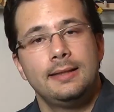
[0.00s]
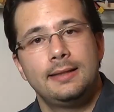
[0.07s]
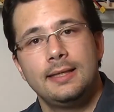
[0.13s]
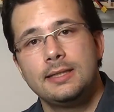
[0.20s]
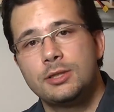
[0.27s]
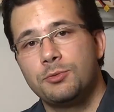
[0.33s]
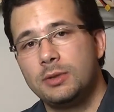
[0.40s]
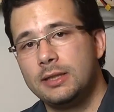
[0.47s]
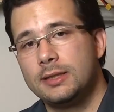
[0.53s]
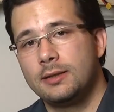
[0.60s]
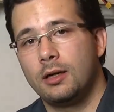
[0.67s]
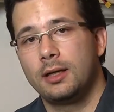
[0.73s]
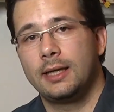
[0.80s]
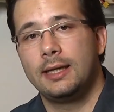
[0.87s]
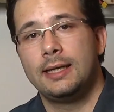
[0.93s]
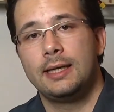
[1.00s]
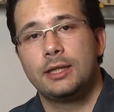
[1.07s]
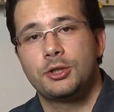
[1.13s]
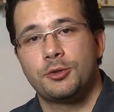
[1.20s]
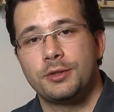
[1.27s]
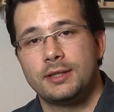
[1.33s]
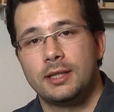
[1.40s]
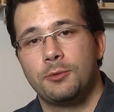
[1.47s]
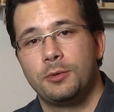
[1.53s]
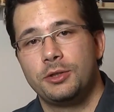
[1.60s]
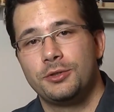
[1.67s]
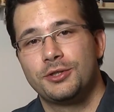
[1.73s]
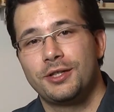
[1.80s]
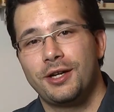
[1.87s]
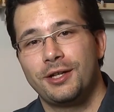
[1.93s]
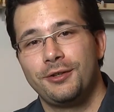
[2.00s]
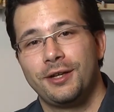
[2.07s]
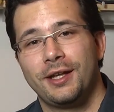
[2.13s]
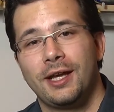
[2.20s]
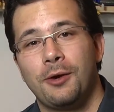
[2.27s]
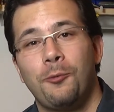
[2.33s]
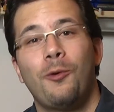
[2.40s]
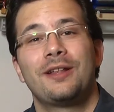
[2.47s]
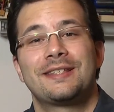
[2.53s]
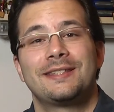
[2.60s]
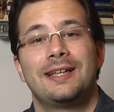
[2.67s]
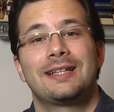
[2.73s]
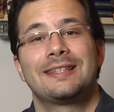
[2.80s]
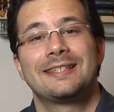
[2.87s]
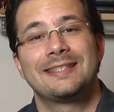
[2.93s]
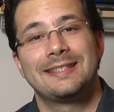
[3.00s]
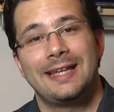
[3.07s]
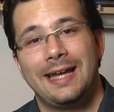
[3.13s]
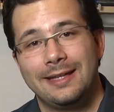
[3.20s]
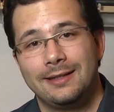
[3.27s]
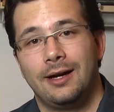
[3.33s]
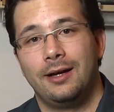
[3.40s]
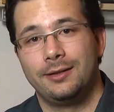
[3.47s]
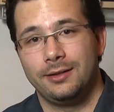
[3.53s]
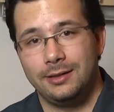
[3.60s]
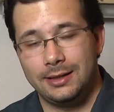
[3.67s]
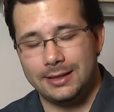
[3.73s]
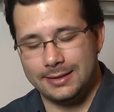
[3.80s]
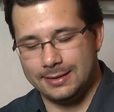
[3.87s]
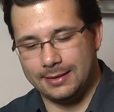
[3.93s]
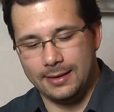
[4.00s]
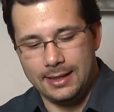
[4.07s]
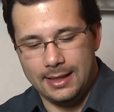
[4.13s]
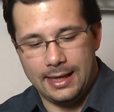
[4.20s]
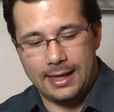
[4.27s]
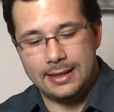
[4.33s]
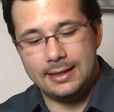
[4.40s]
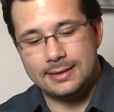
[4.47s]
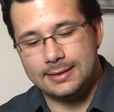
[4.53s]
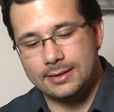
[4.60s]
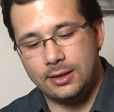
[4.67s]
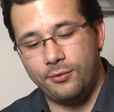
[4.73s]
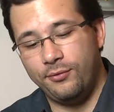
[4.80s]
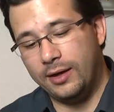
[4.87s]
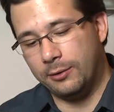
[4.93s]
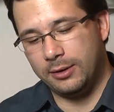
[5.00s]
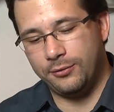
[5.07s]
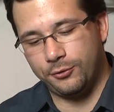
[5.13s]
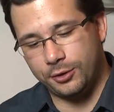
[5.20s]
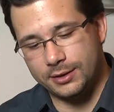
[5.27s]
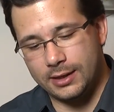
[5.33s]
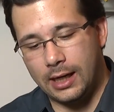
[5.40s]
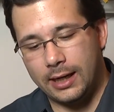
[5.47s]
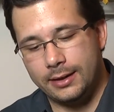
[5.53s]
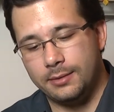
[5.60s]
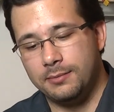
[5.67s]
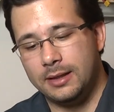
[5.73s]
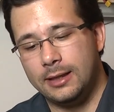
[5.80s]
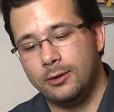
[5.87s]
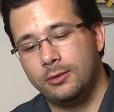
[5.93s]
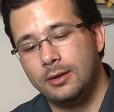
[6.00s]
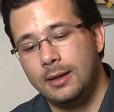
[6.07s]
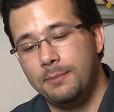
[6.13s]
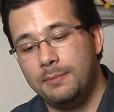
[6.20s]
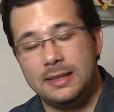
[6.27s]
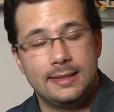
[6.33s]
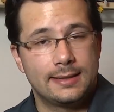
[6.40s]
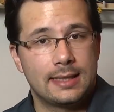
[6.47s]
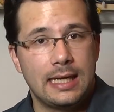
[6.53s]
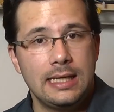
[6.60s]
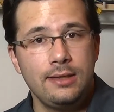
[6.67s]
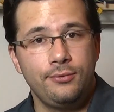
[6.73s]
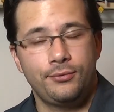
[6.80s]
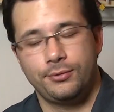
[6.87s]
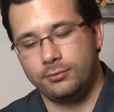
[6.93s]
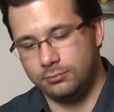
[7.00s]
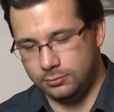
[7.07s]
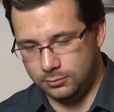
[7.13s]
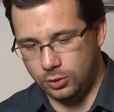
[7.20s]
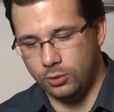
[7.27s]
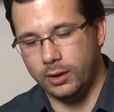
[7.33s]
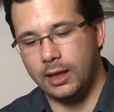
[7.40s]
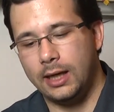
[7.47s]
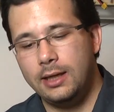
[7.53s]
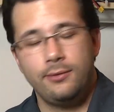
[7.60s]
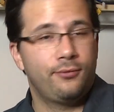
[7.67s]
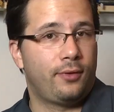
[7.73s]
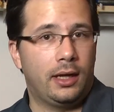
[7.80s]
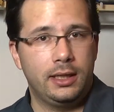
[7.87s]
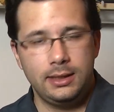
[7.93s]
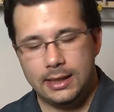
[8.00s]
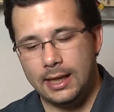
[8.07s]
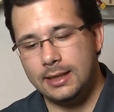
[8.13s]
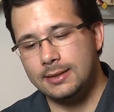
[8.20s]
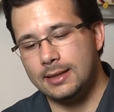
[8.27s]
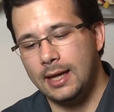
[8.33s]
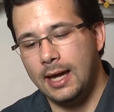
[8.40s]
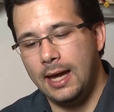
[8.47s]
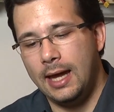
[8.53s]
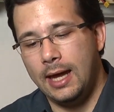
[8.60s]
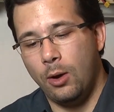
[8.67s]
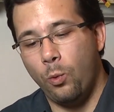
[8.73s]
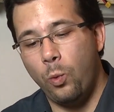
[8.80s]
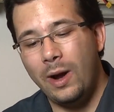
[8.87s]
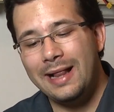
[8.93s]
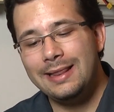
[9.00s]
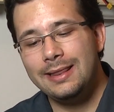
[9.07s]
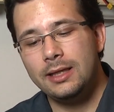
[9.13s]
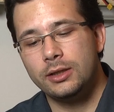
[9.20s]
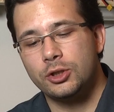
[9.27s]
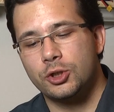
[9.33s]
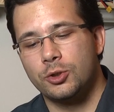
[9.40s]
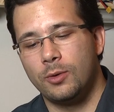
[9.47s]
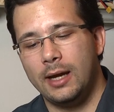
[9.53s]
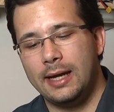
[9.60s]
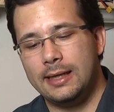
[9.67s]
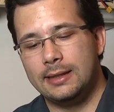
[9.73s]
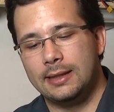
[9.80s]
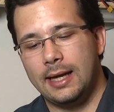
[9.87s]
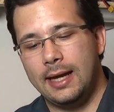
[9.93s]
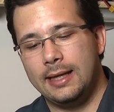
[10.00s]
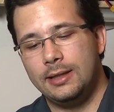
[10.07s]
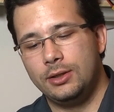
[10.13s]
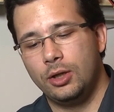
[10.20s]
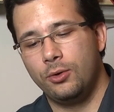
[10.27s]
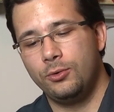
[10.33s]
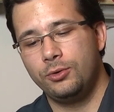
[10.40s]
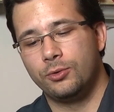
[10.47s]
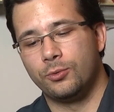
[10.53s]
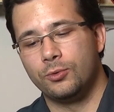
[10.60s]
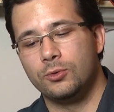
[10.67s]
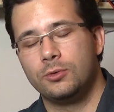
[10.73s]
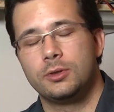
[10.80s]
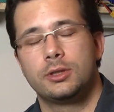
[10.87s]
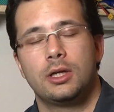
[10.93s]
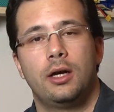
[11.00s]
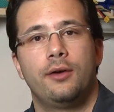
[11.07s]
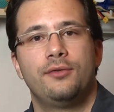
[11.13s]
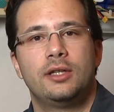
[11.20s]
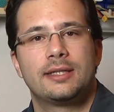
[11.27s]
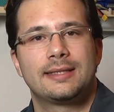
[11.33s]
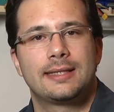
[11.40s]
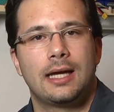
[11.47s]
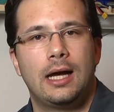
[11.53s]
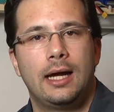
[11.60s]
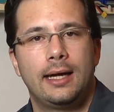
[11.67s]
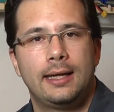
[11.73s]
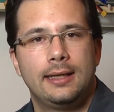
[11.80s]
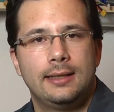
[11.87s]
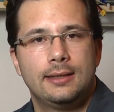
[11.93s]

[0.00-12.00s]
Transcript: Things really start getting interesting when you start looking at what's not said on the list. And it's the very first item here. Be safe. Okay, fine, yes. Well trained and know the rules of the sky.